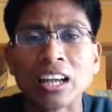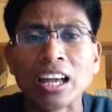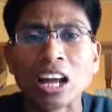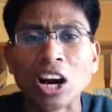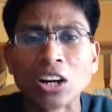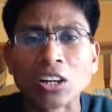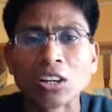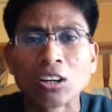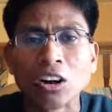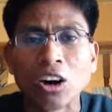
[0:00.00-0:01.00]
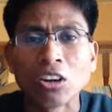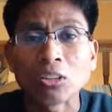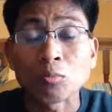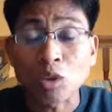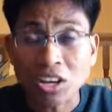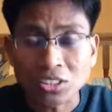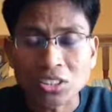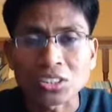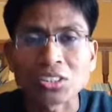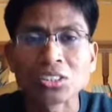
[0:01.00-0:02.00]
and are on the
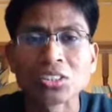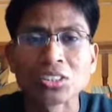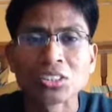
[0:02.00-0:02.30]
process